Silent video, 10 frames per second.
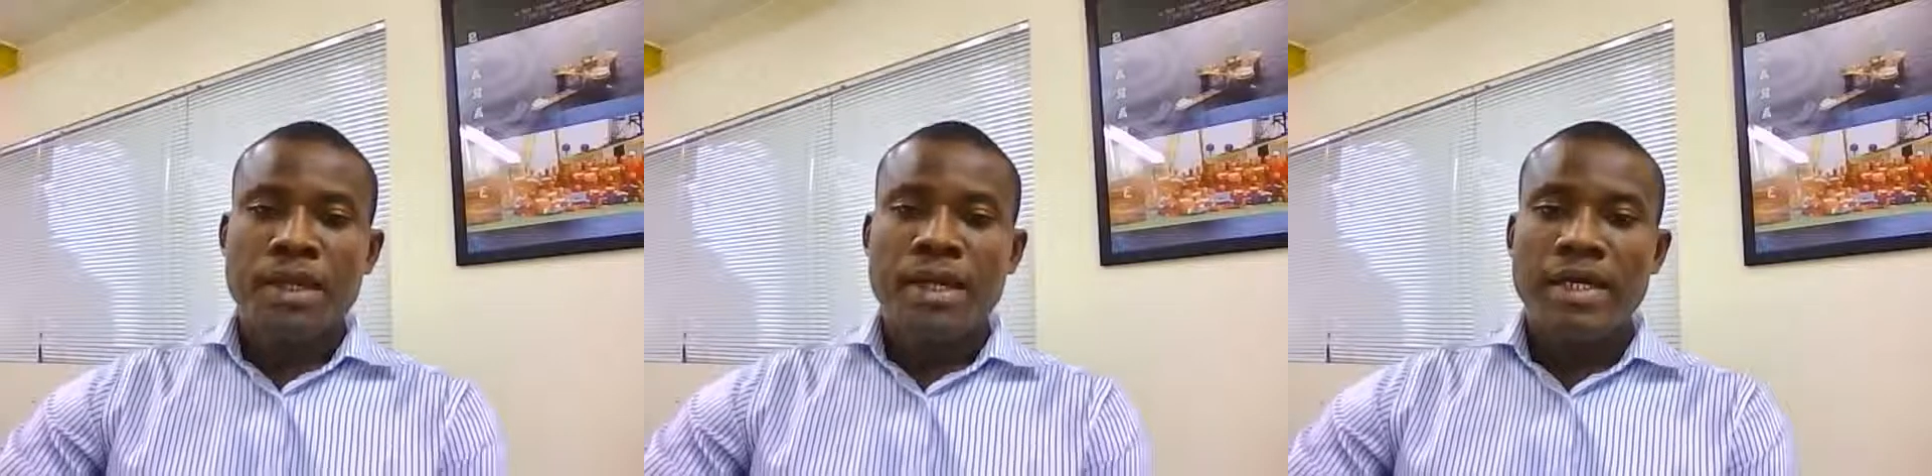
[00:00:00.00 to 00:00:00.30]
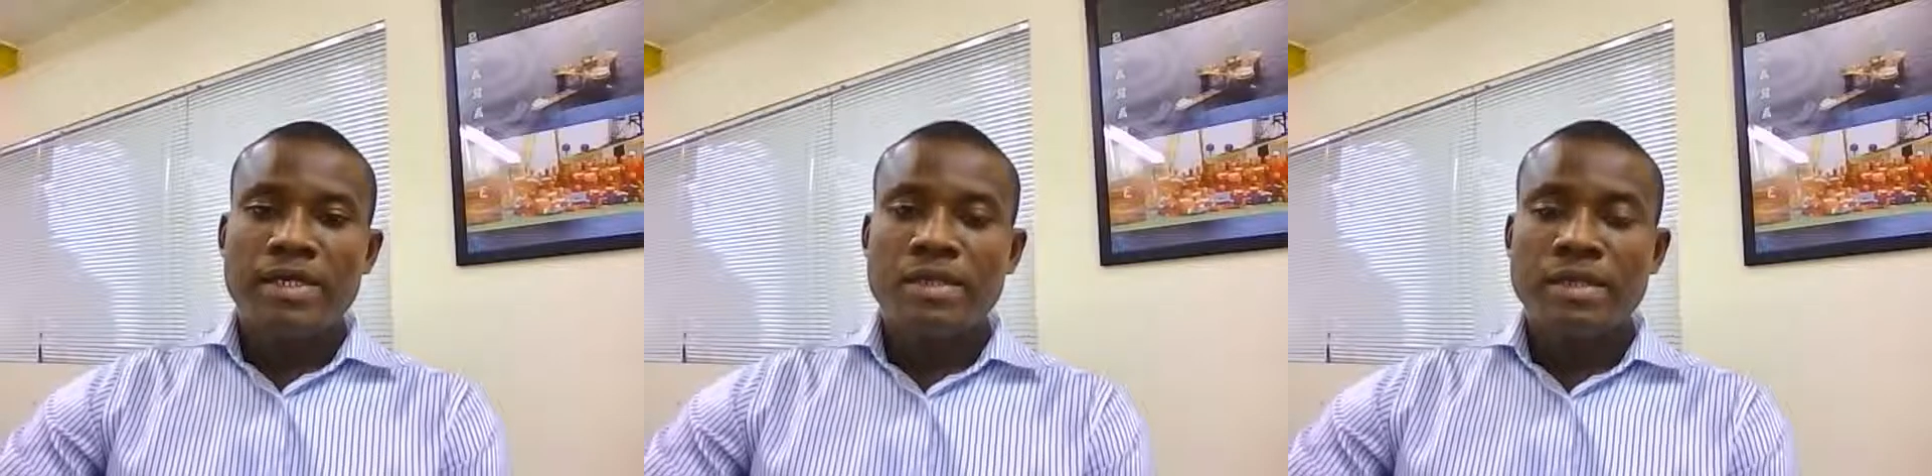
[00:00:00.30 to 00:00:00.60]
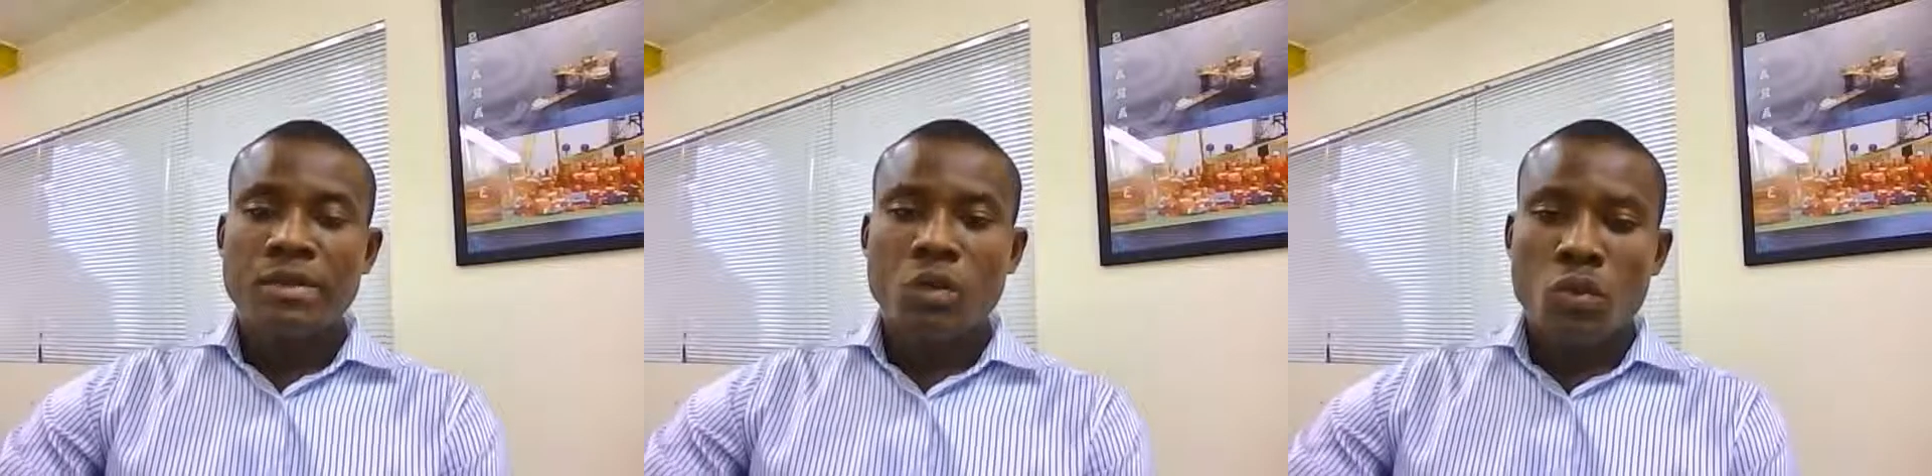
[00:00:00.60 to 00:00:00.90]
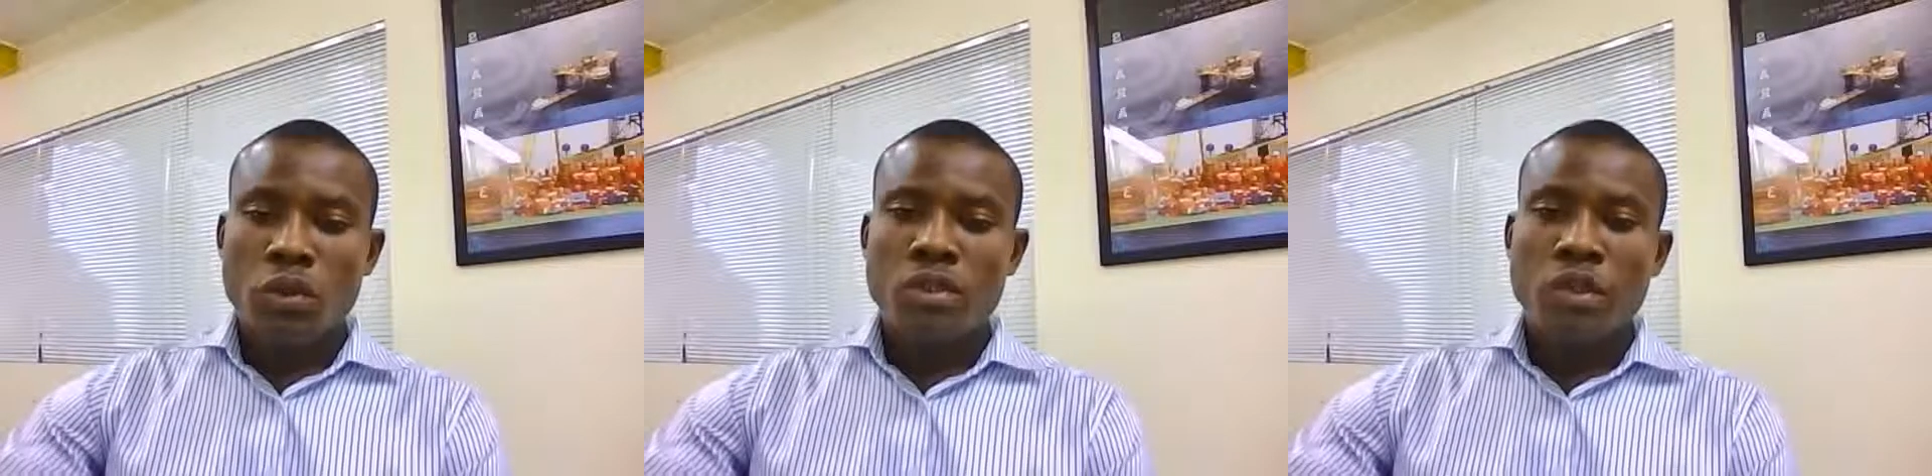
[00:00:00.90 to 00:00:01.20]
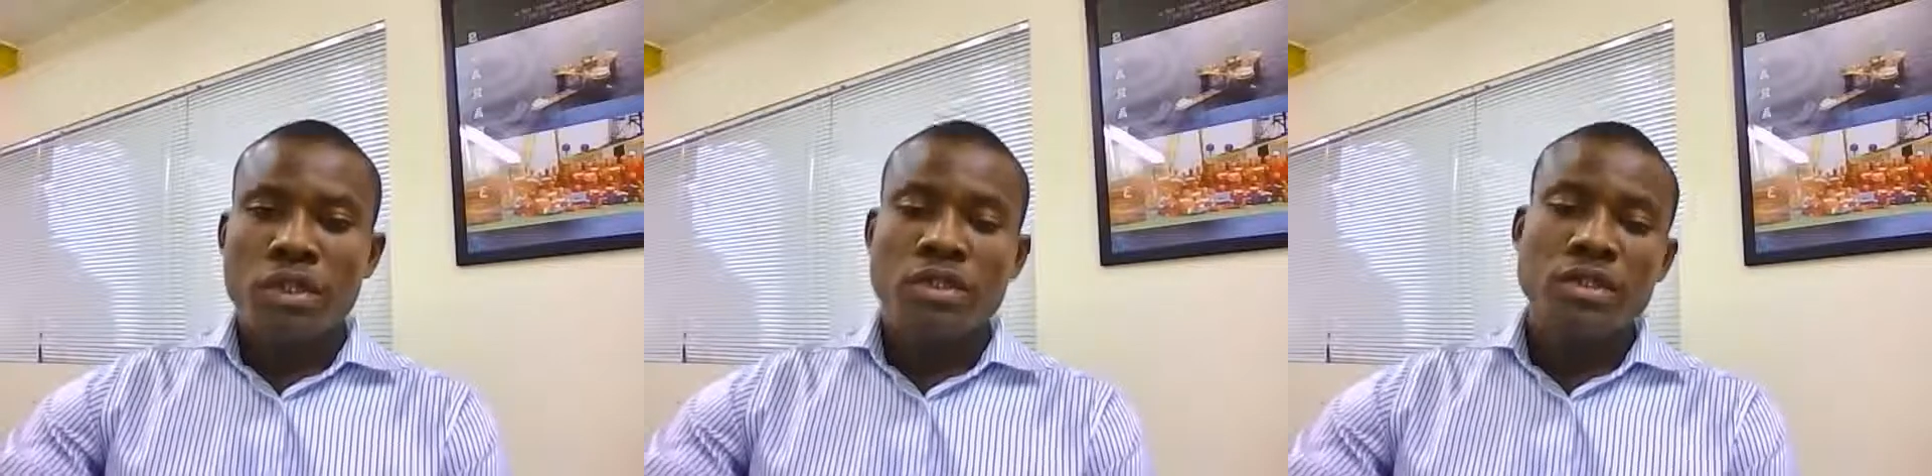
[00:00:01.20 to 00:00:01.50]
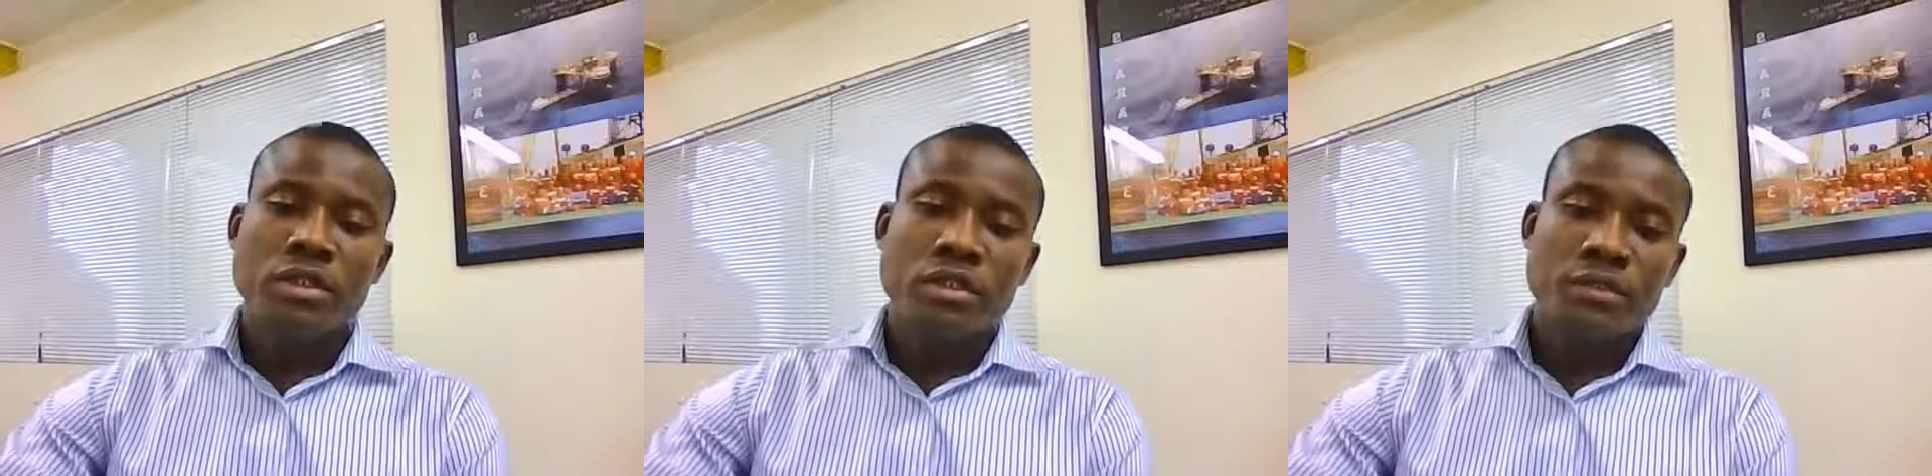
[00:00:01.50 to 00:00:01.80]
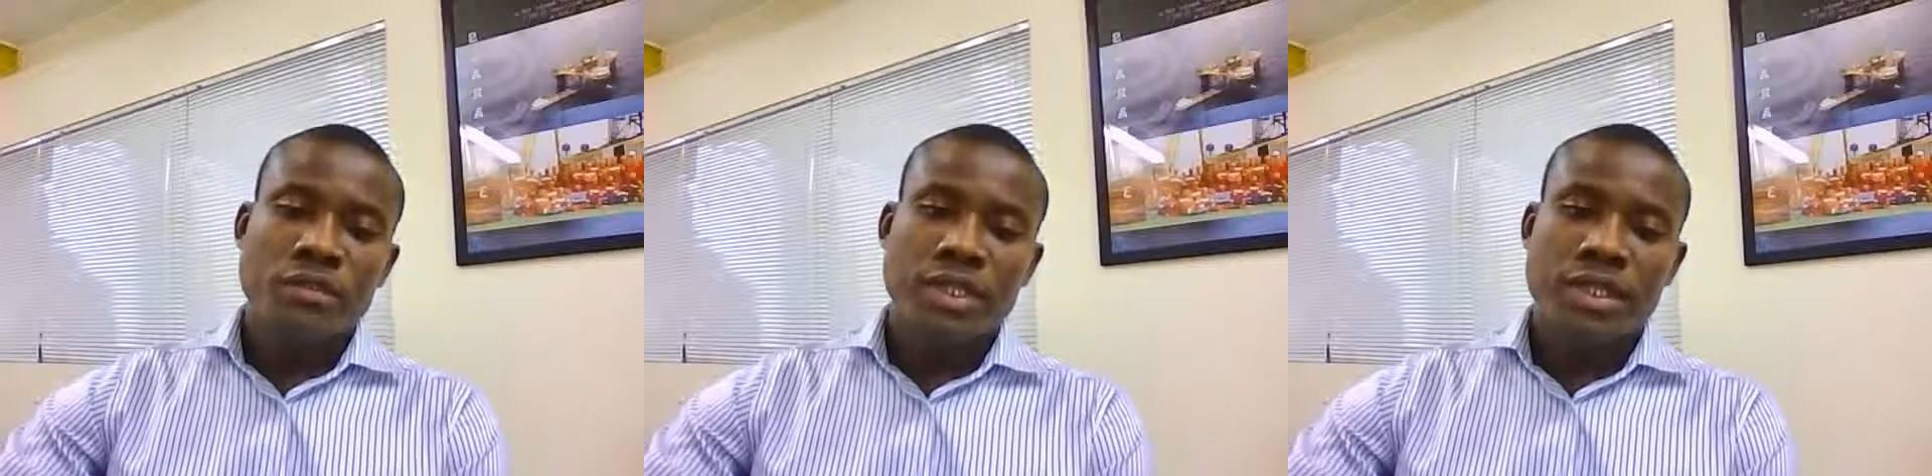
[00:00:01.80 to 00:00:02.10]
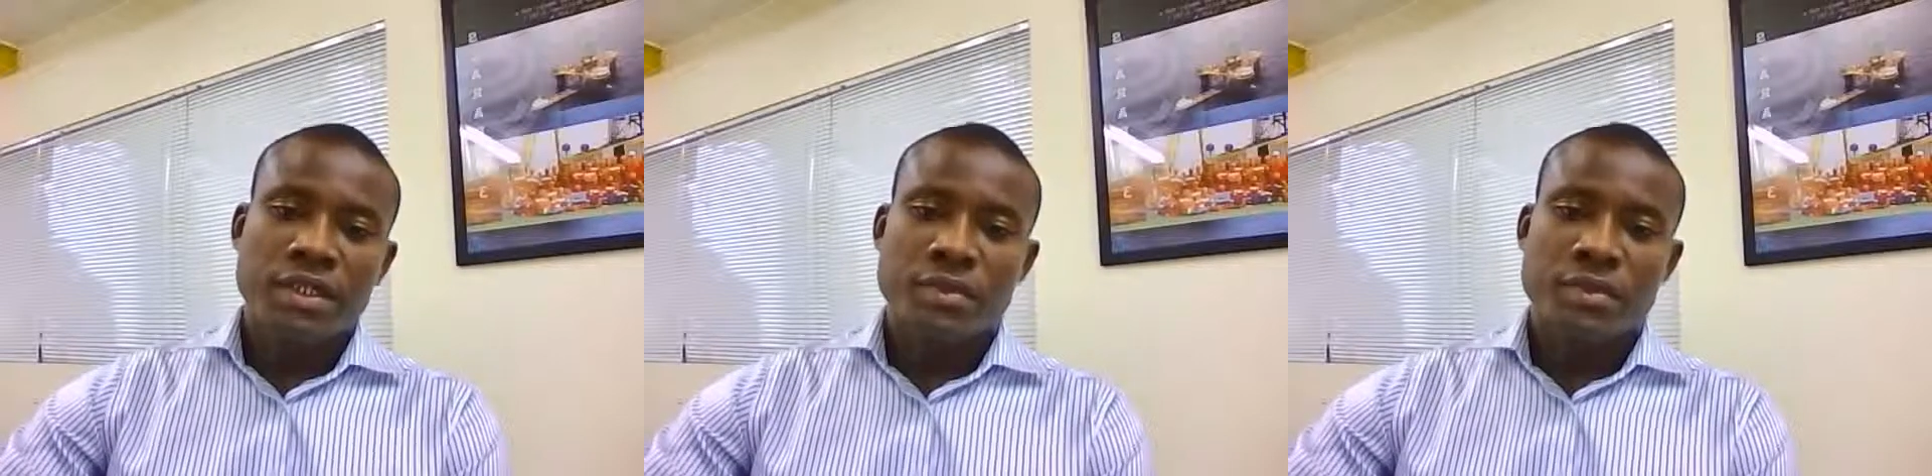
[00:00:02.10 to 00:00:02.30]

and what you are going to consider